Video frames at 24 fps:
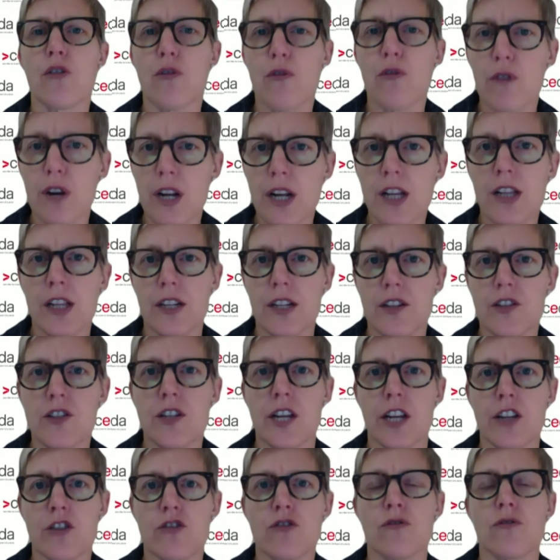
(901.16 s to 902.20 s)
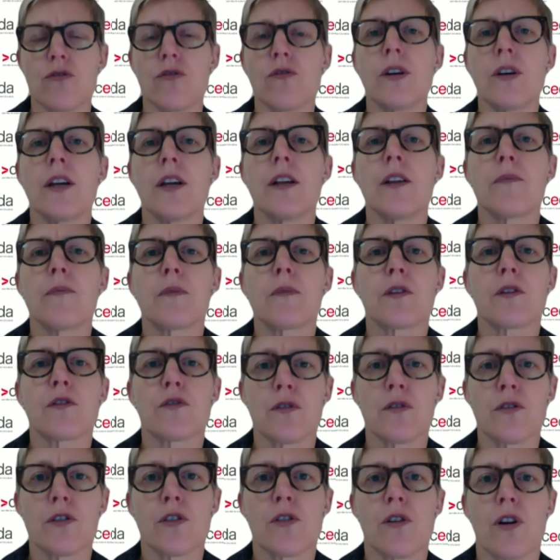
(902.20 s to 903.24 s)
critically essential through
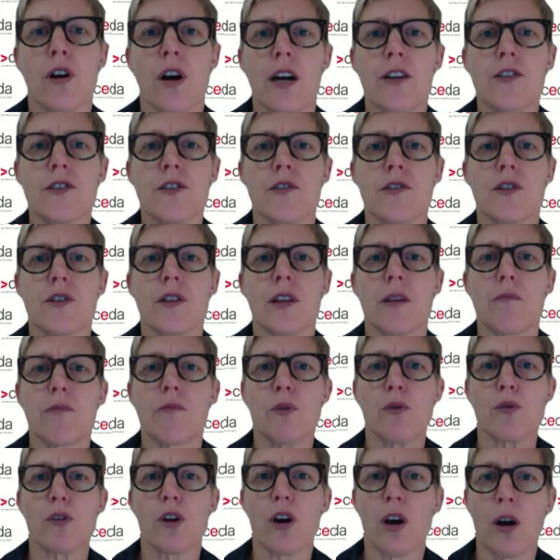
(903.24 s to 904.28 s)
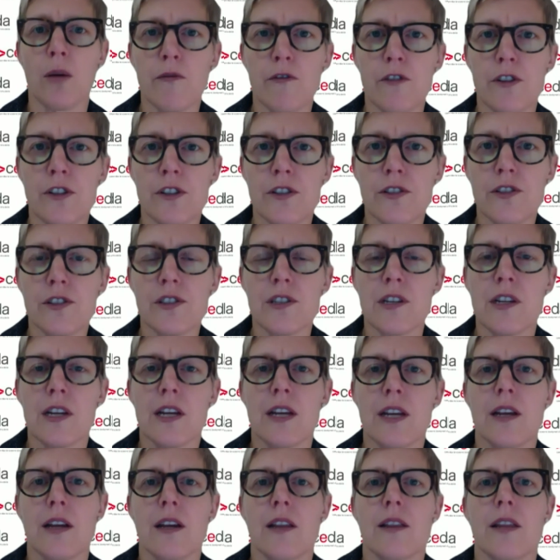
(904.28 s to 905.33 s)
the crisis. They built confidence,
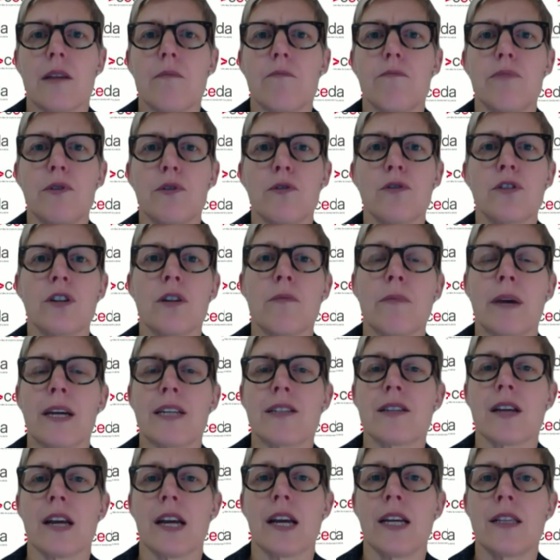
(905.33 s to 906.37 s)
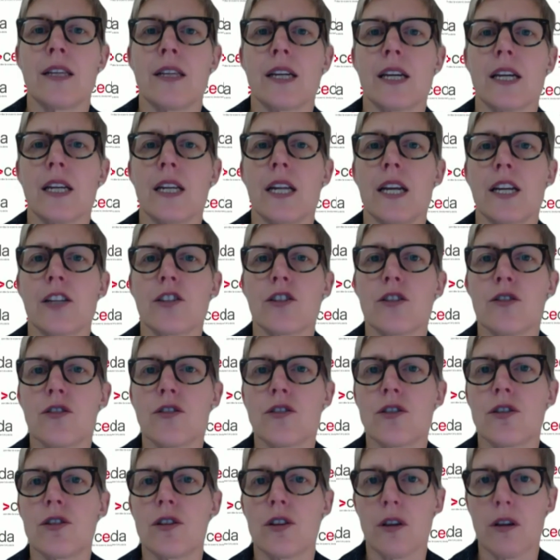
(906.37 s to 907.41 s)
they built and maintained their connections
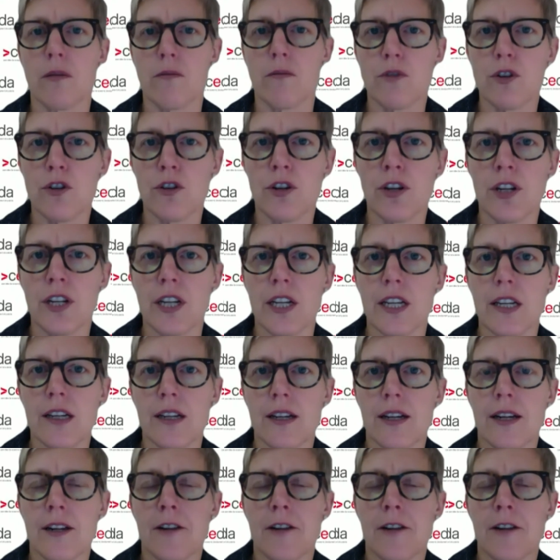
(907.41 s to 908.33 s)
to the community.